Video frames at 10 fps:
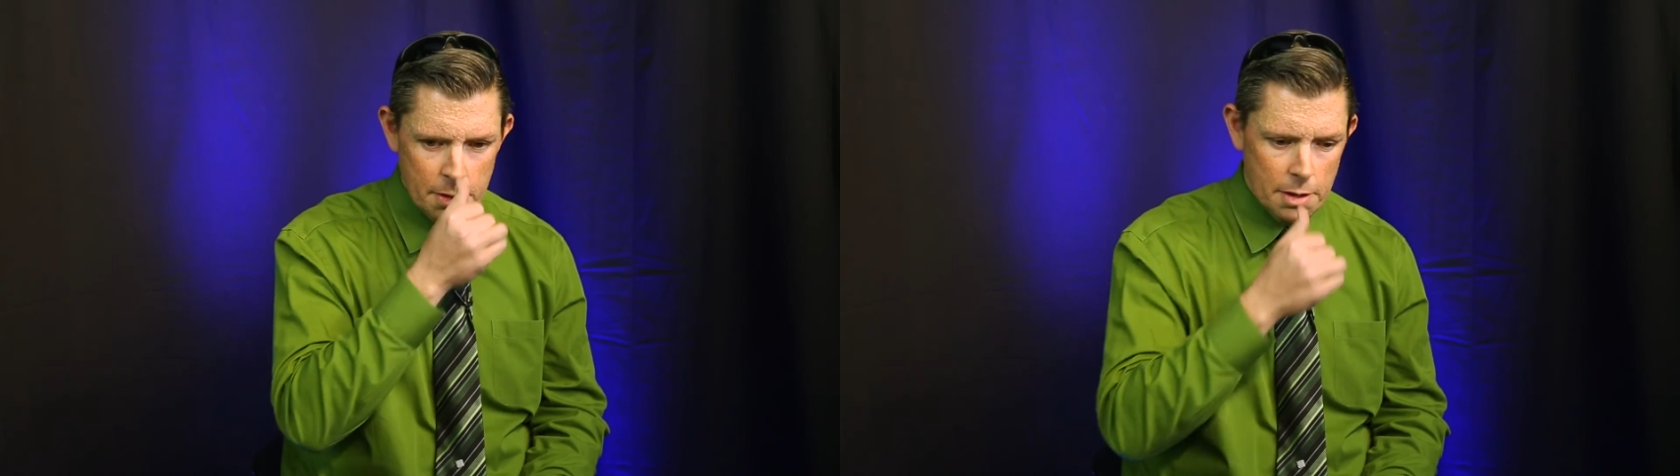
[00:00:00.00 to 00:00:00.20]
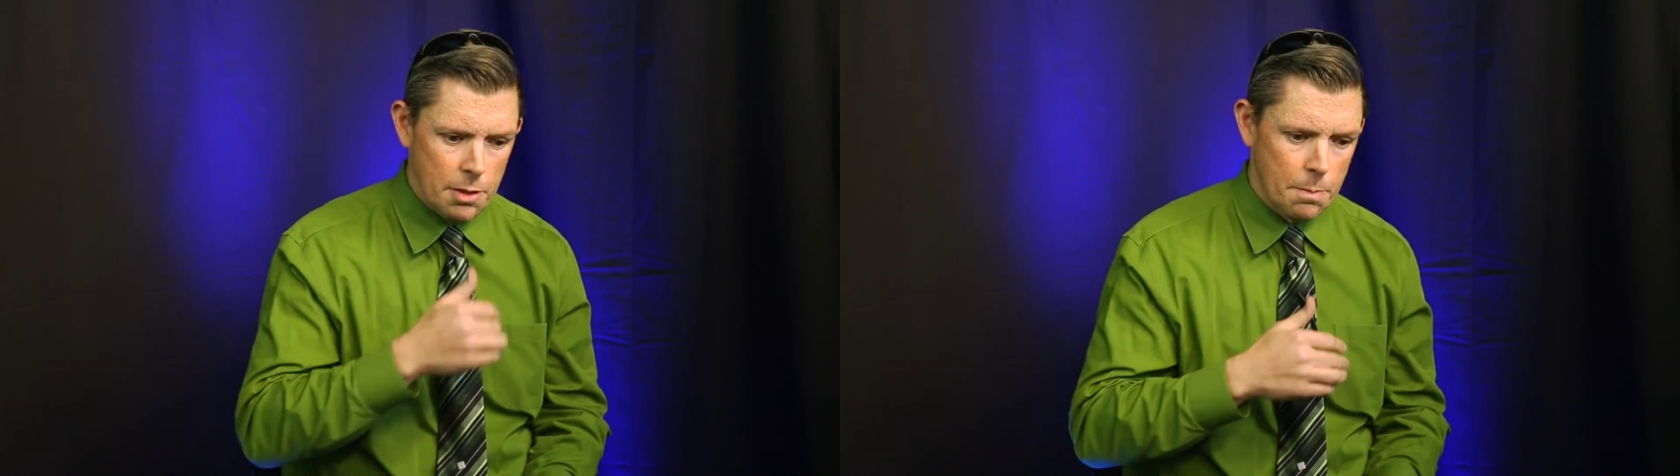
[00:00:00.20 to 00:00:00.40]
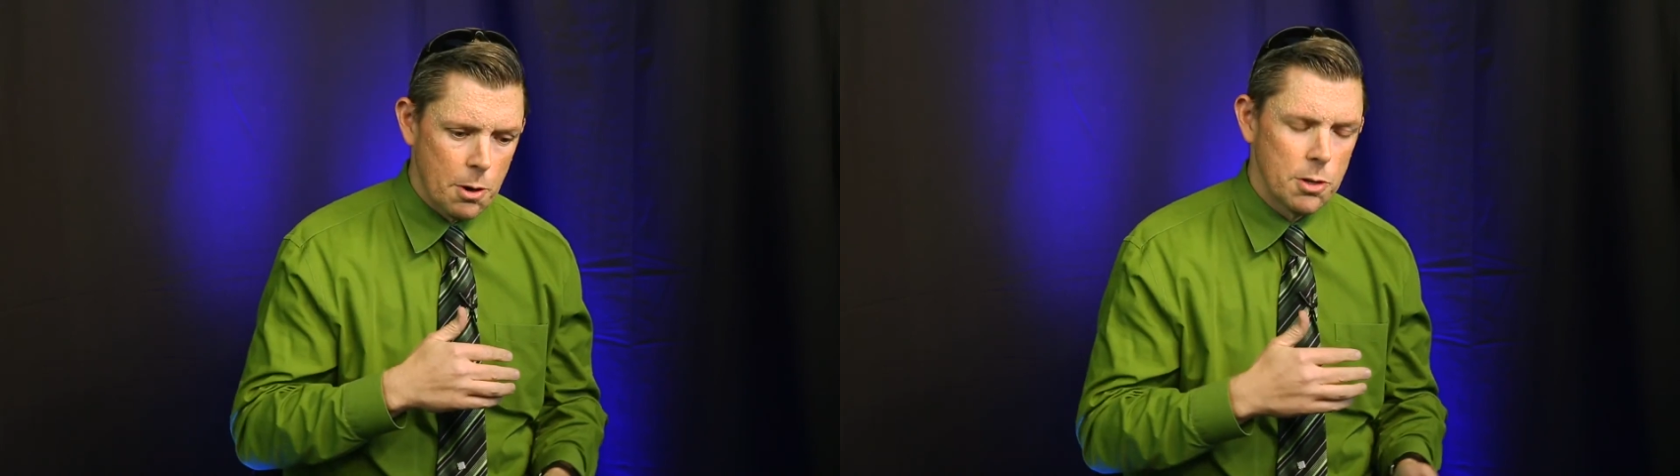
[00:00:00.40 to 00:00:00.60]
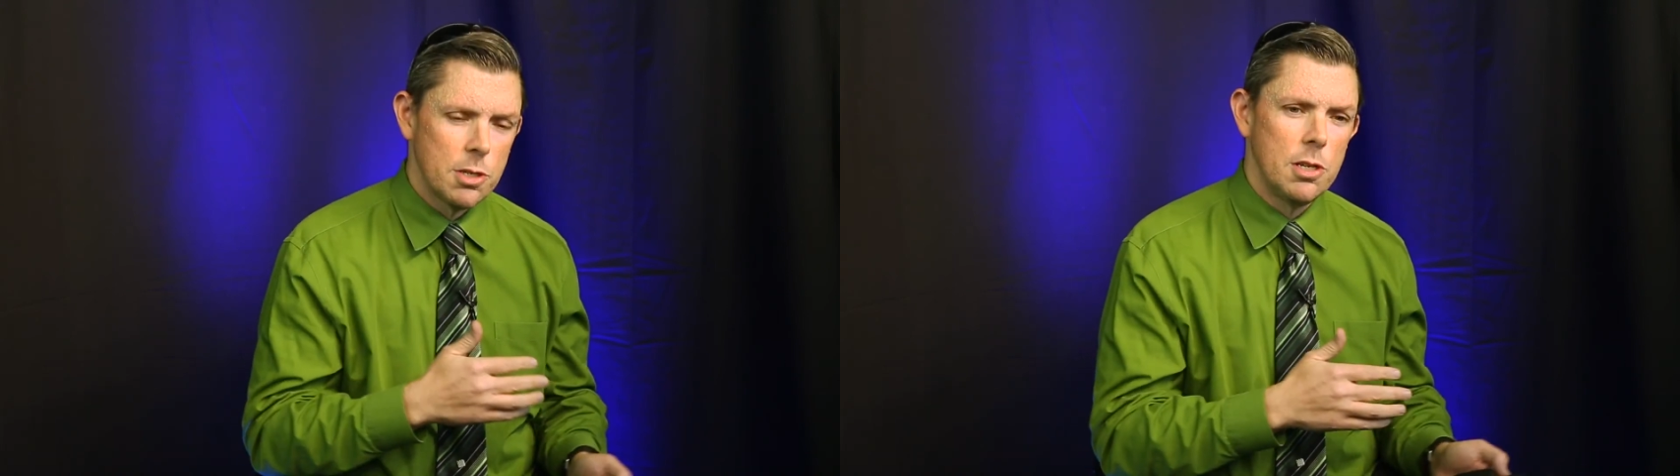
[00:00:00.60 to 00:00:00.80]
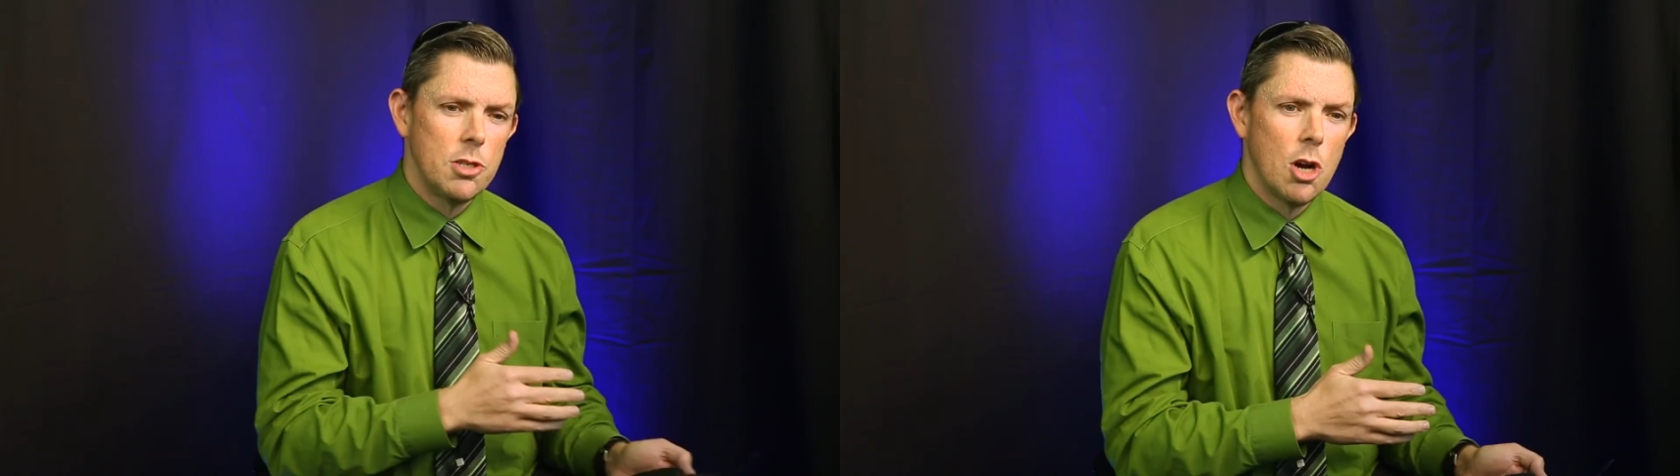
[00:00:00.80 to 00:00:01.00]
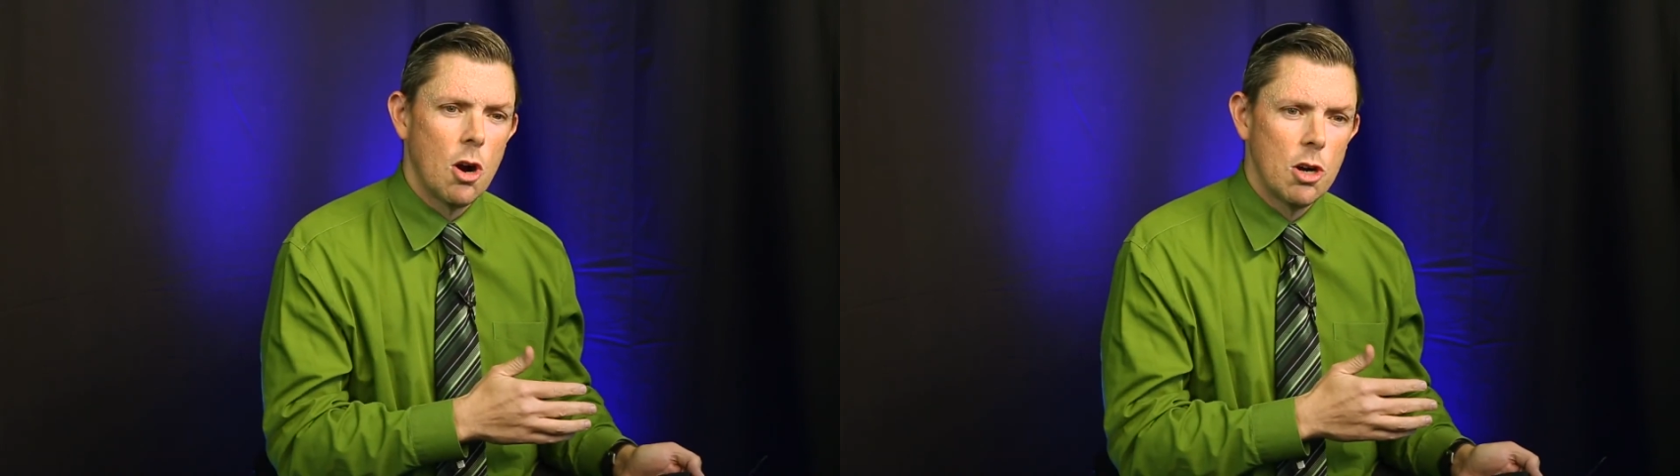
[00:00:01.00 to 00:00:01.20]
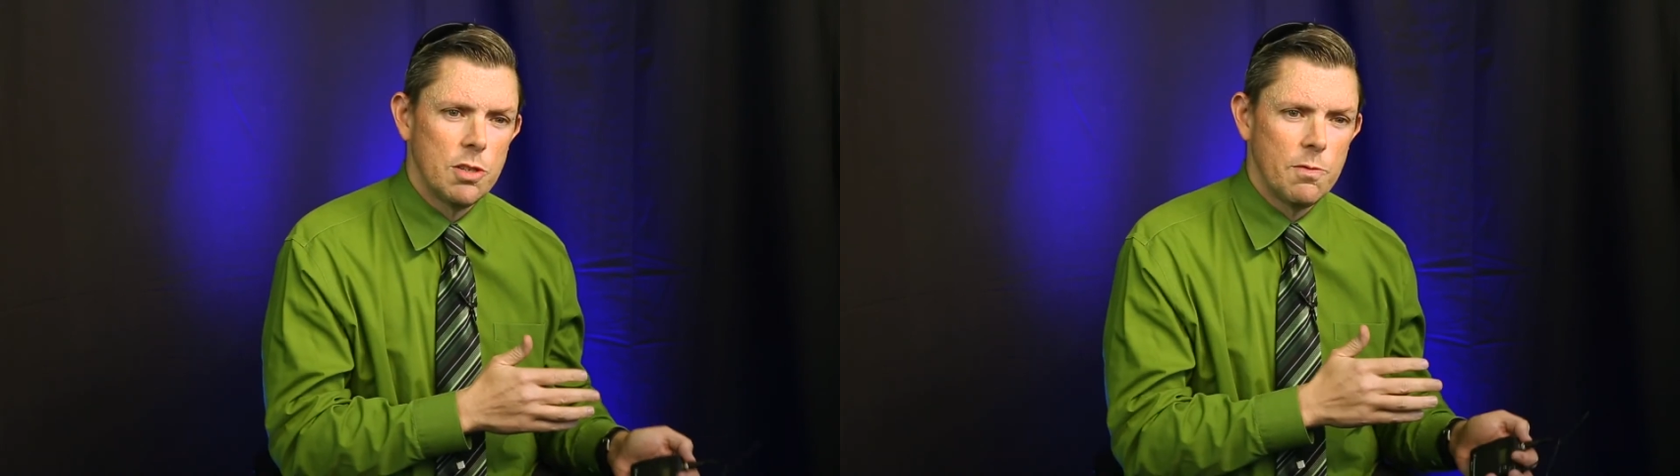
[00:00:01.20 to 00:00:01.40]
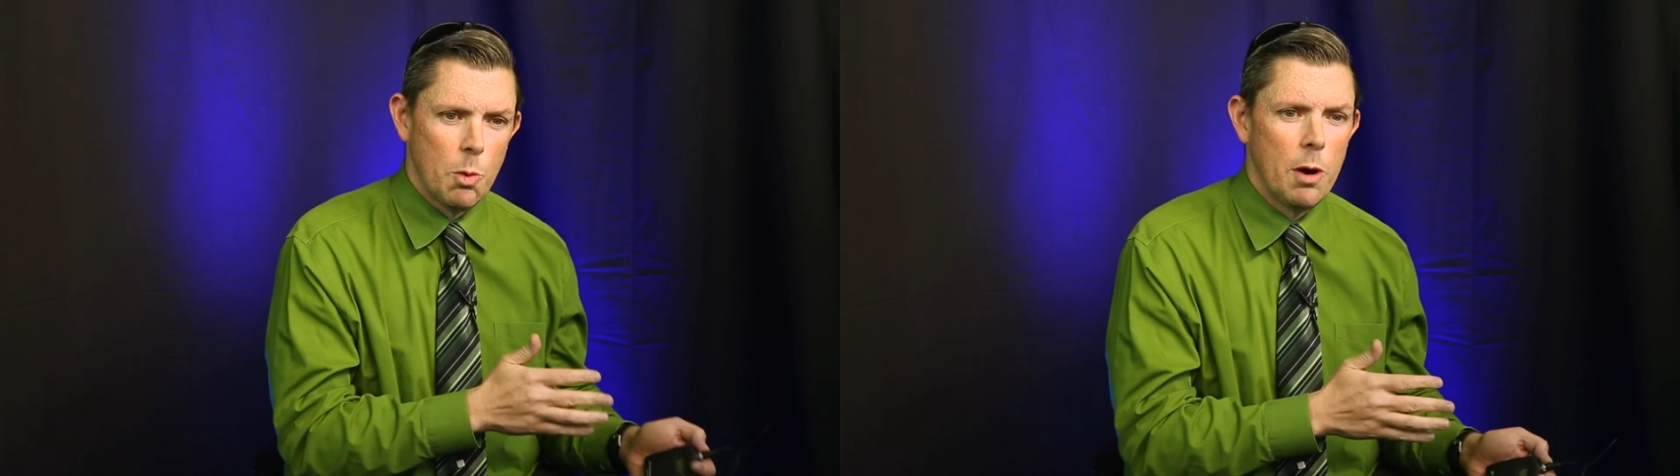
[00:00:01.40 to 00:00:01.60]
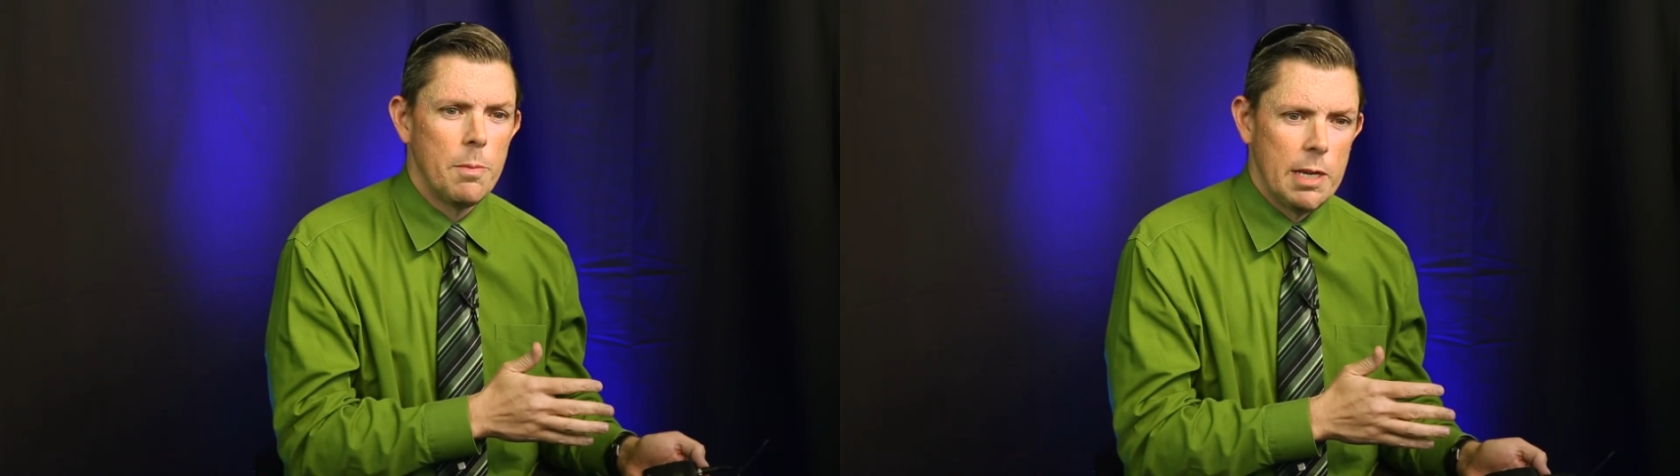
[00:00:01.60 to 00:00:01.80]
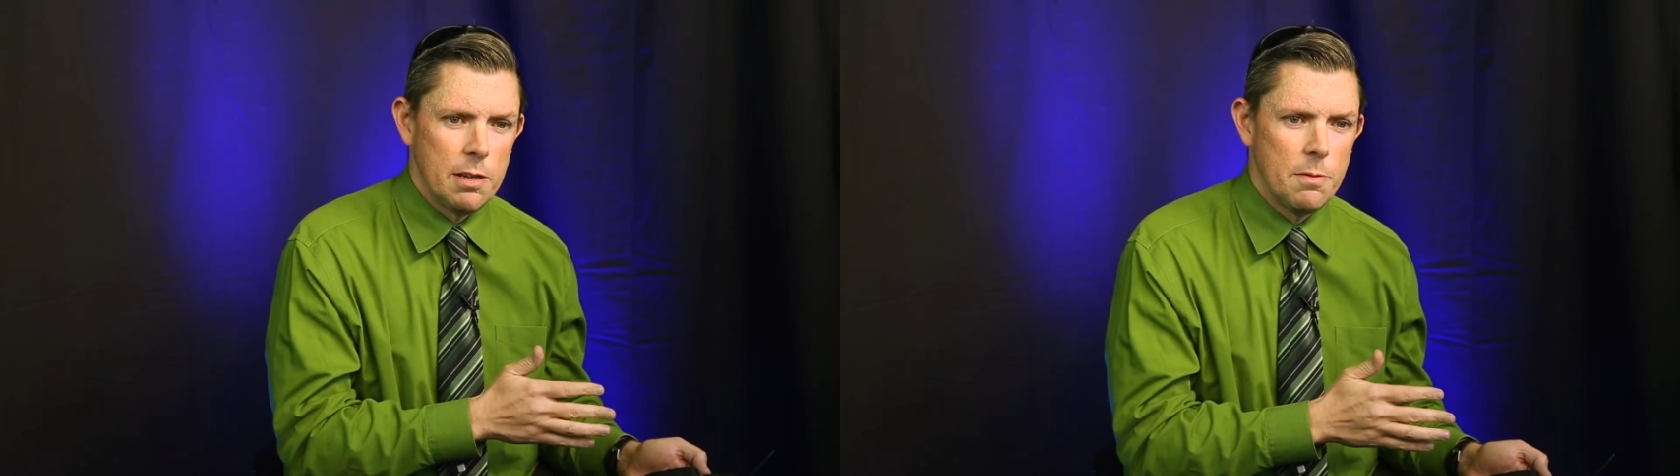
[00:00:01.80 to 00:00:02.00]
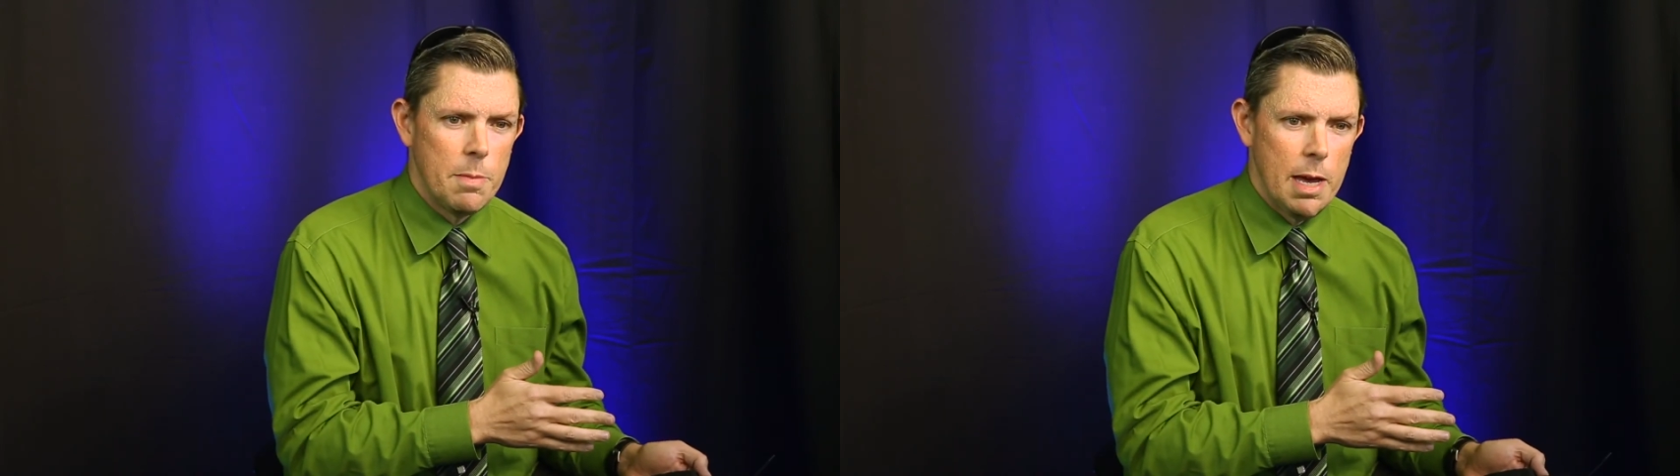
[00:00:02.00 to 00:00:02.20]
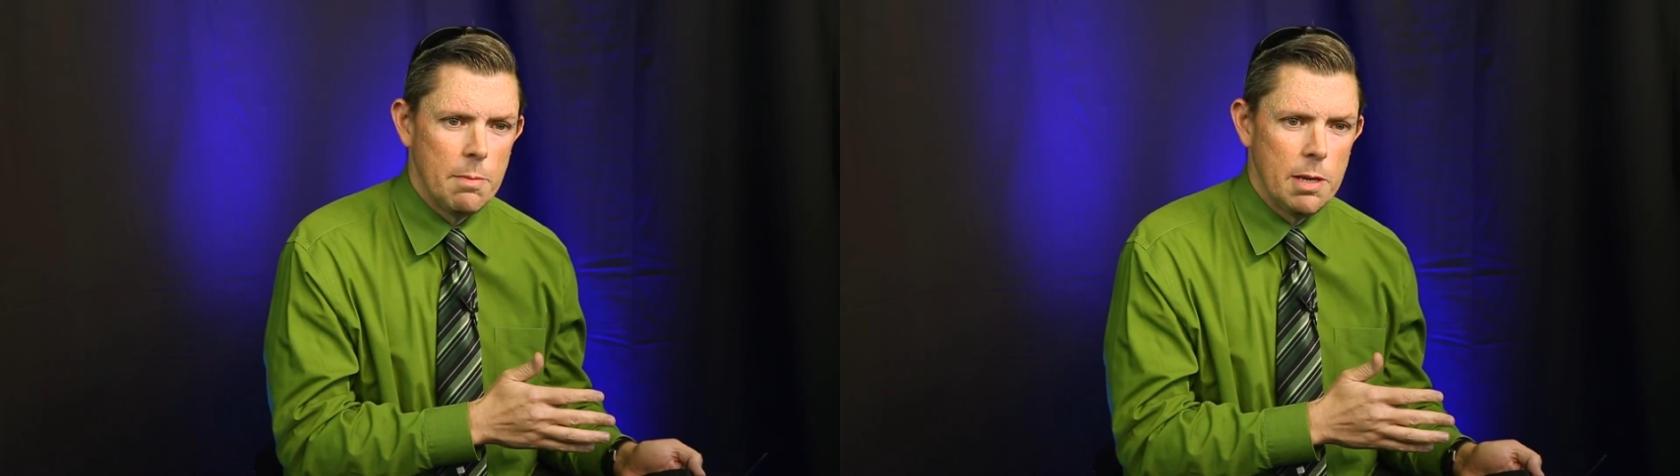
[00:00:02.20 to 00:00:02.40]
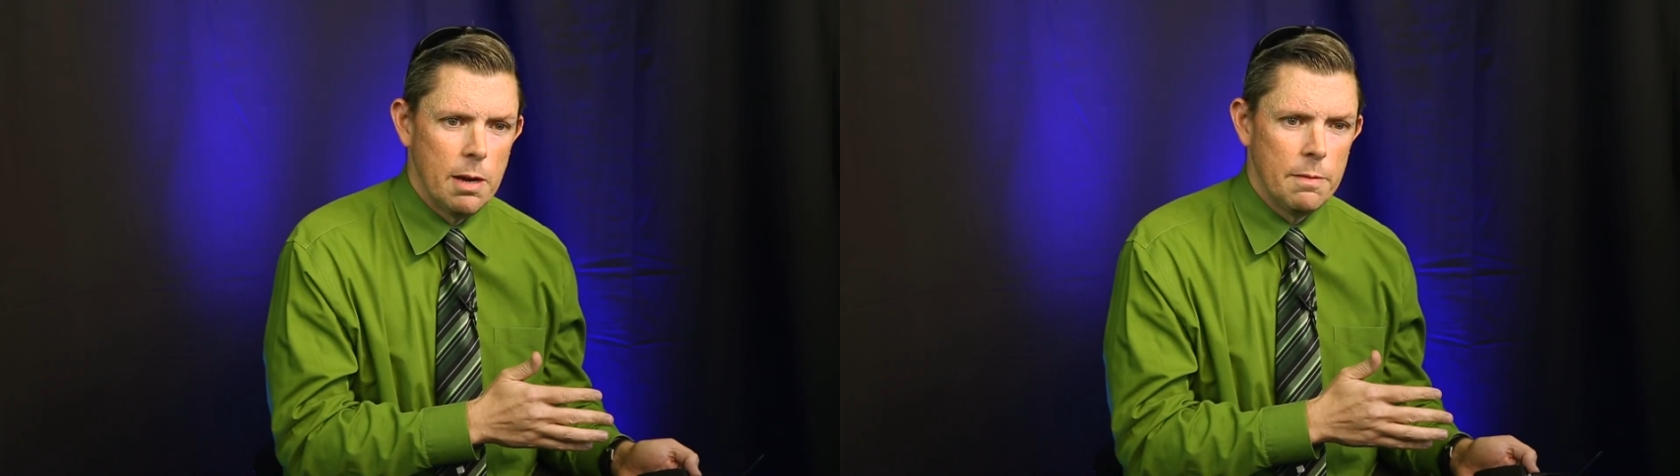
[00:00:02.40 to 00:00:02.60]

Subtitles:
the person in charge of the well-being of the baby,